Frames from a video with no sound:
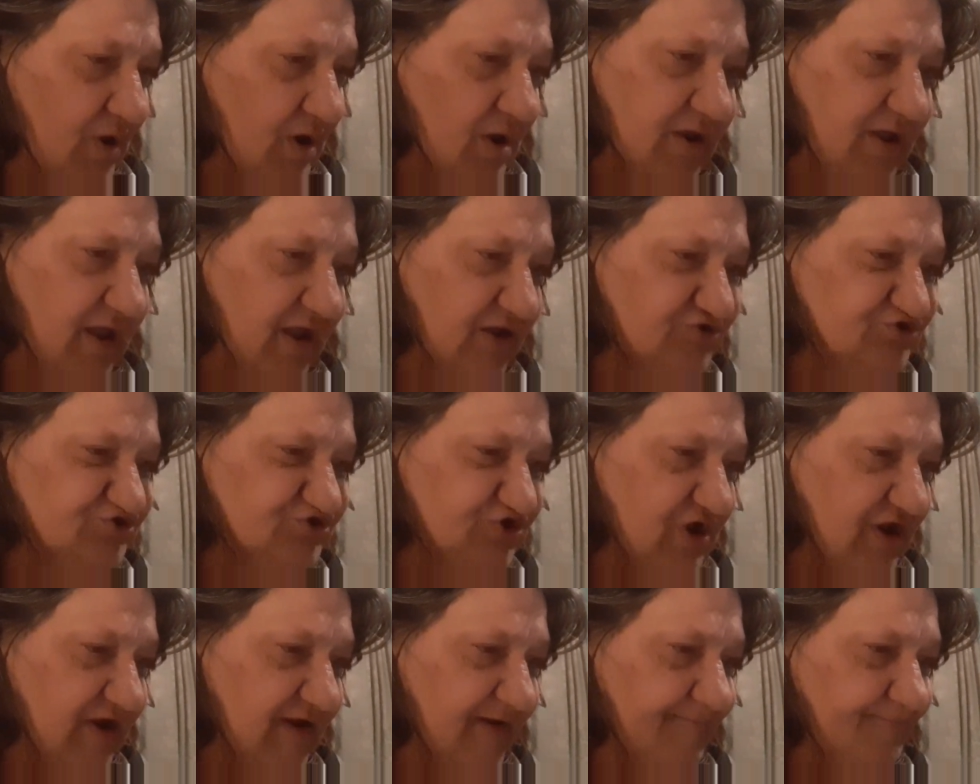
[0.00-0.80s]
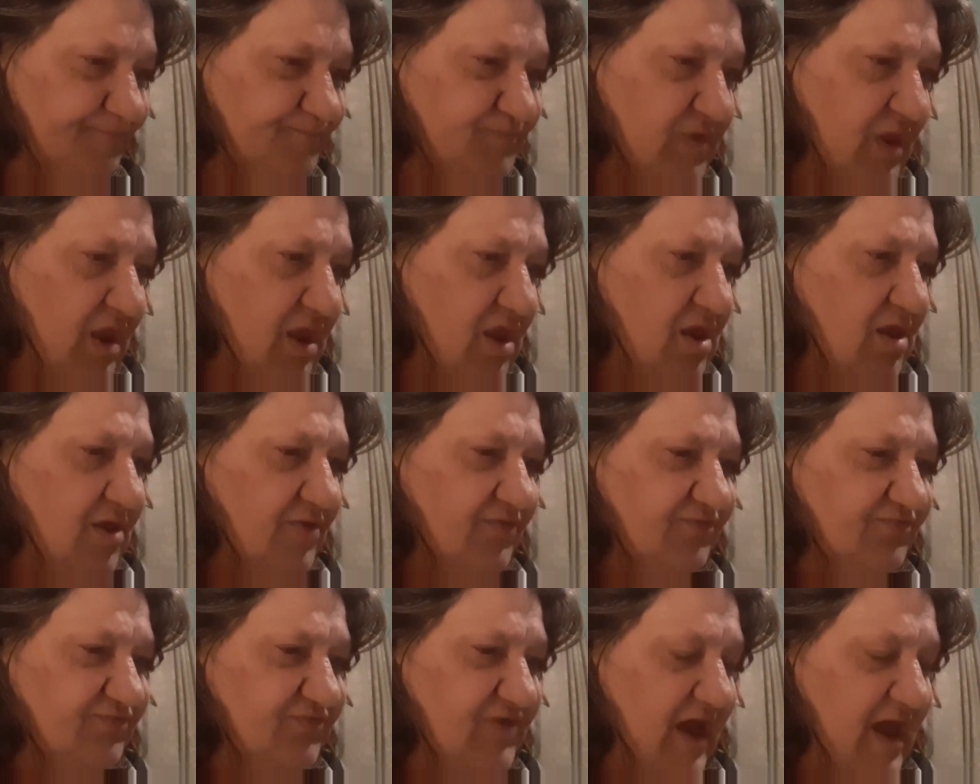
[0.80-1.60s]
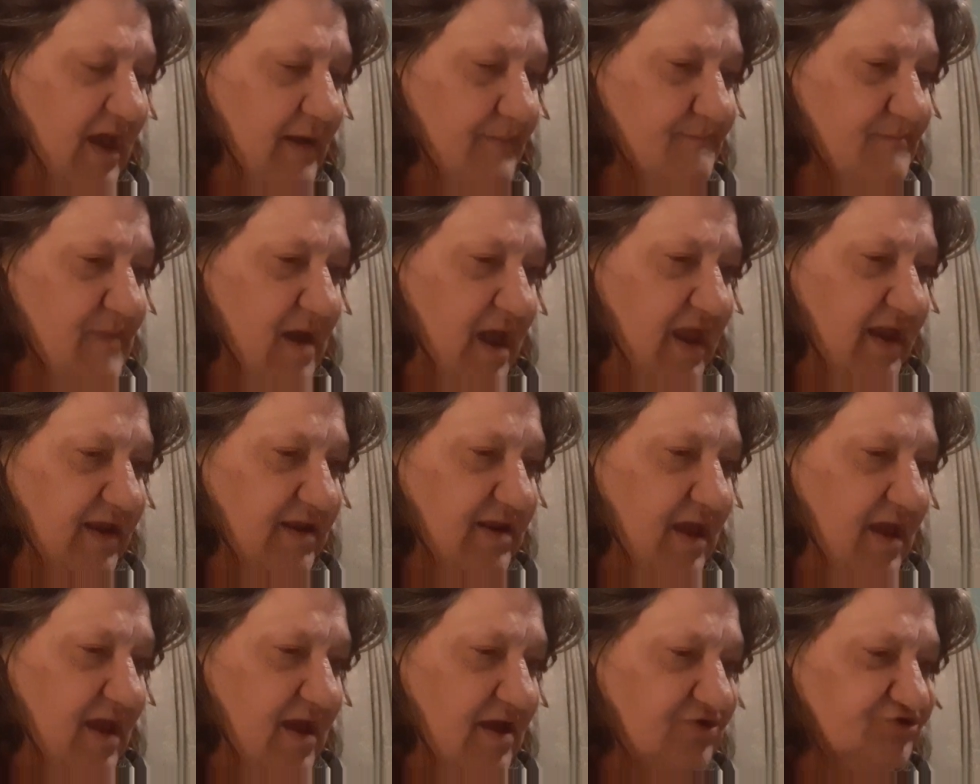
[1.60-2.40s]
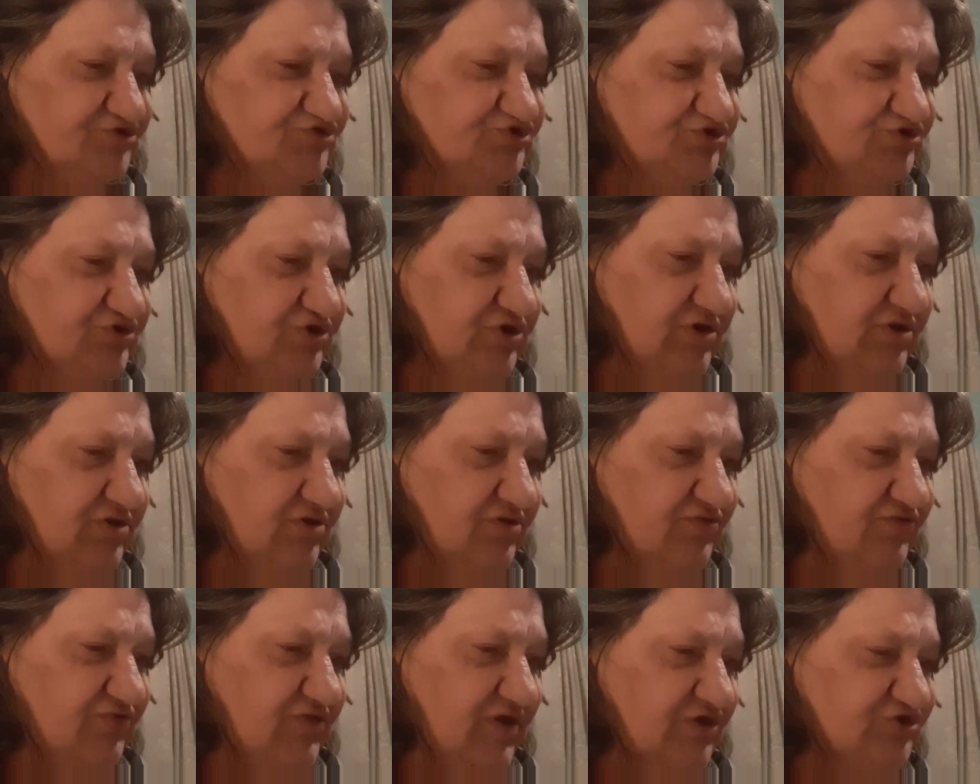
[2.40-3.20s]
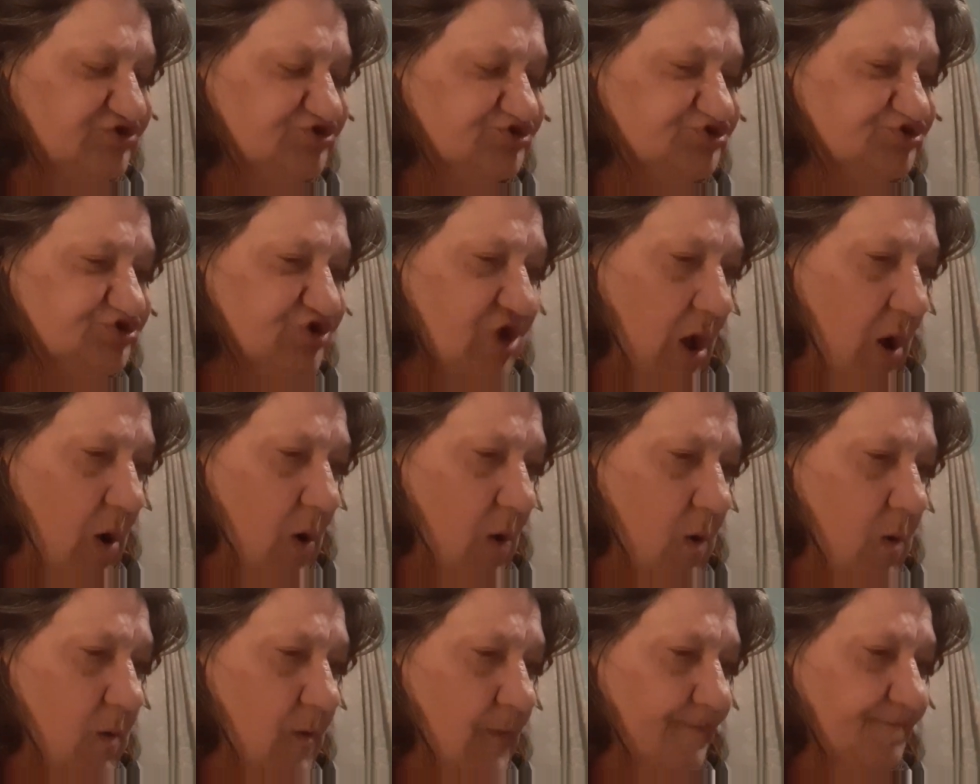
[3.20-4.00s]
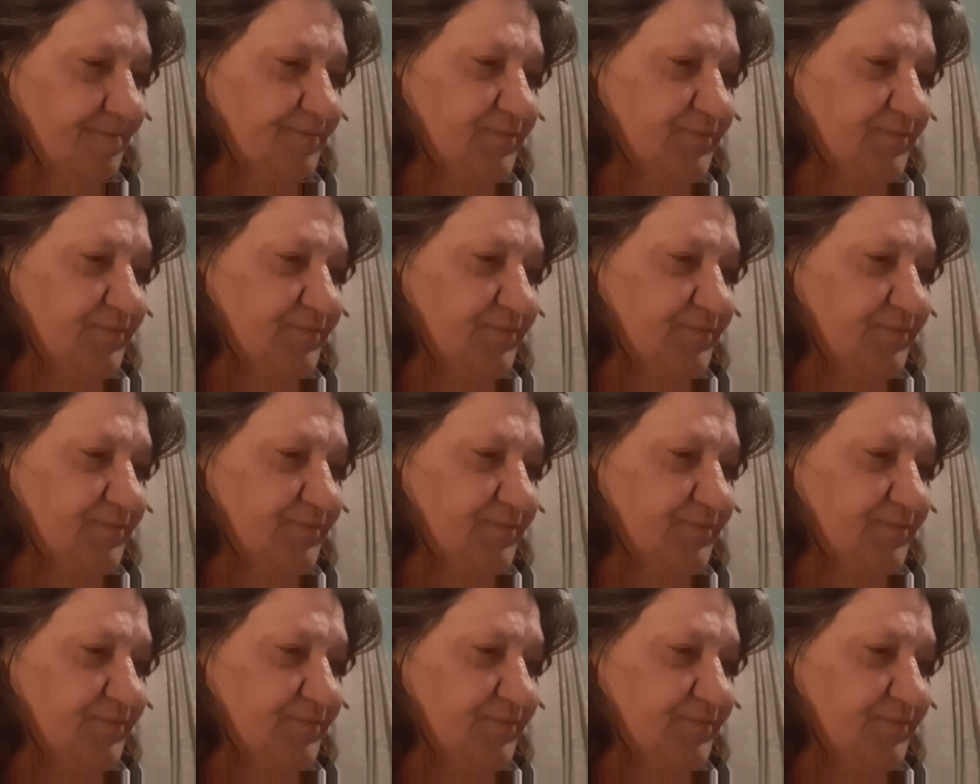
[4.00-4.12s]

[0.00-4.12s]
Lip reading: can't say it, that made us this soul,